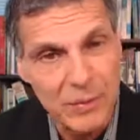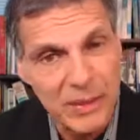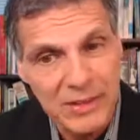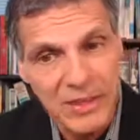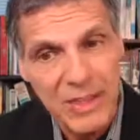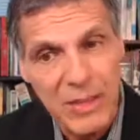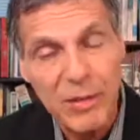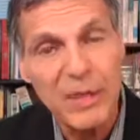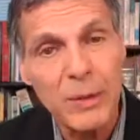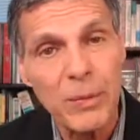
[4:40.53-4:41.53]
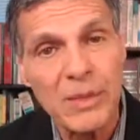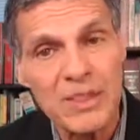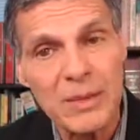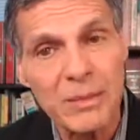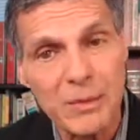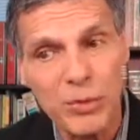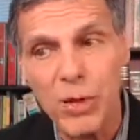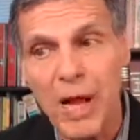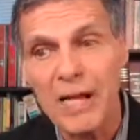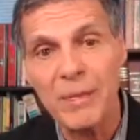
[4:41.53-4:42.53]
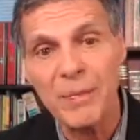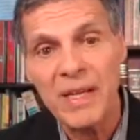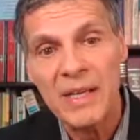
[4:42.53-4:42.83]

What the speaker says: but it's probably worth a simple trial